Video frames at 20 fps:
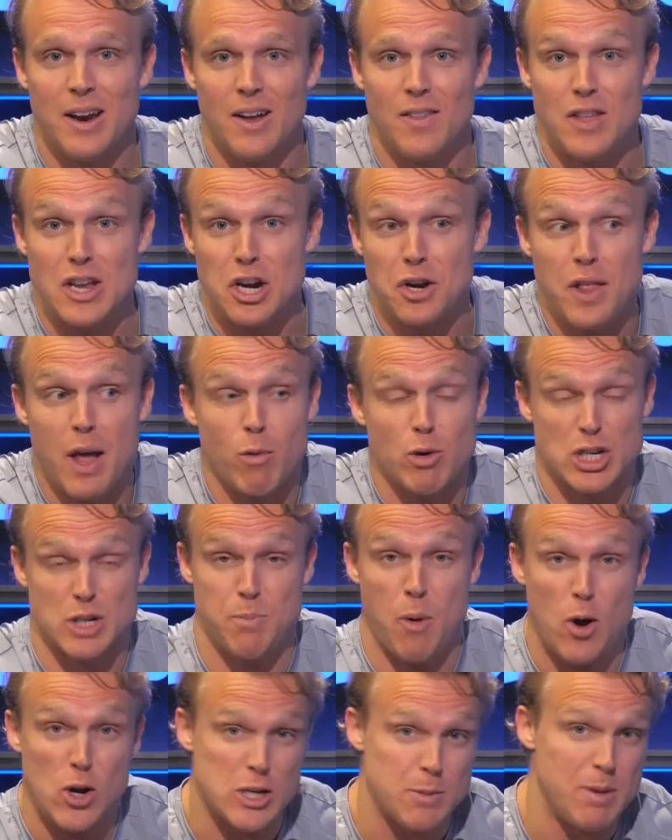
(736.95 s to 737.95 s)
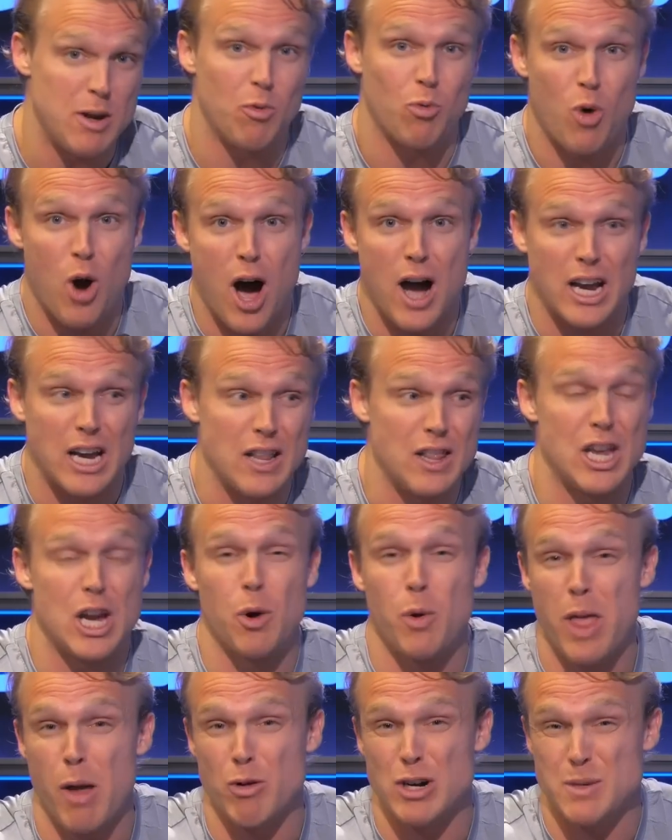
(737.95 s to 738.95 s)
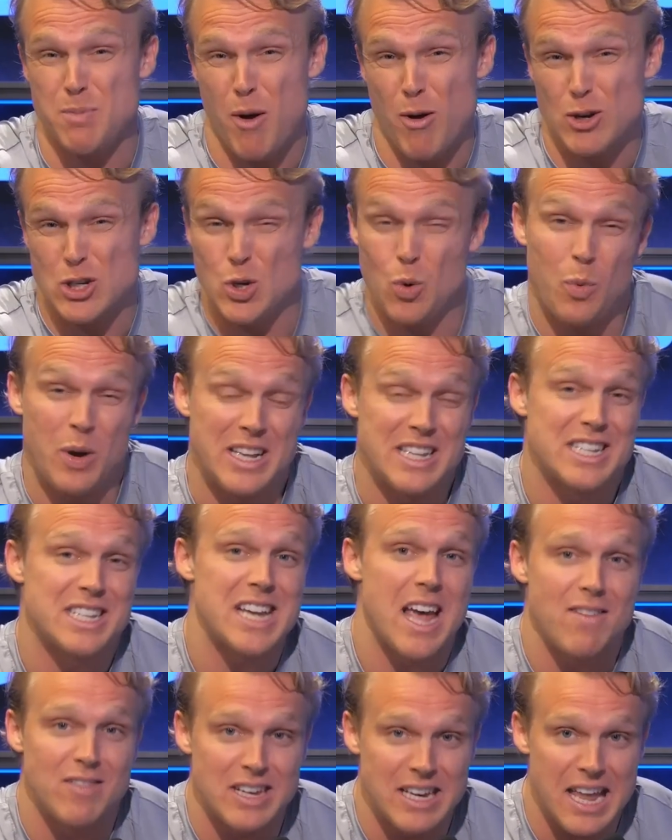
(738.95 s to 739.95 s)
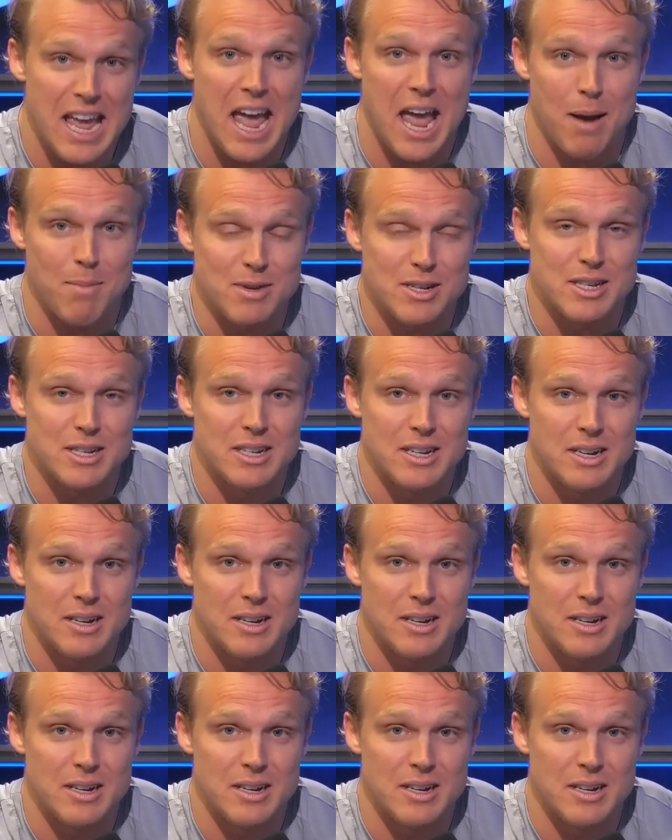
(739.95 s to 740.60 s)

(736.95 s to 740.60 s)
the year that was supposed to be rocky, the year where they were supposed to win seven games